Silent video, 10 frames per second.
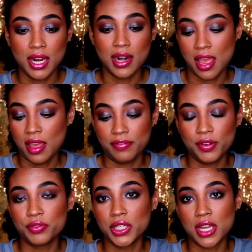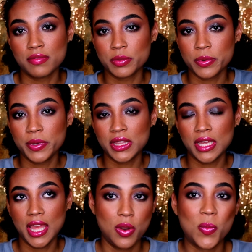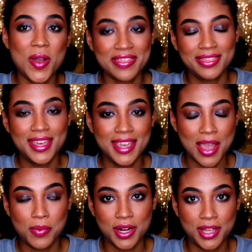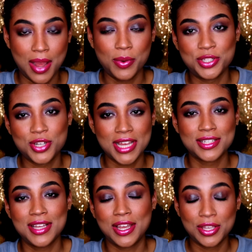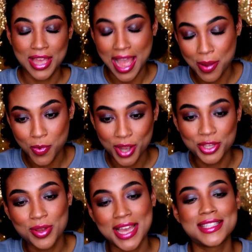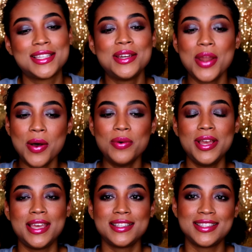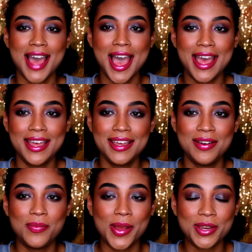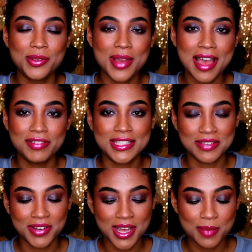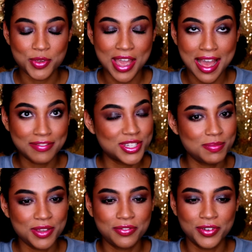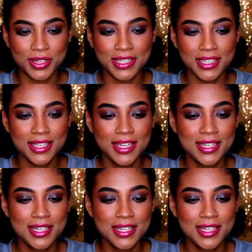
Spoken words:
and I felt really comfortable with it. One thing I want you guys to know is that when you have a Diva Cup, you have to be fully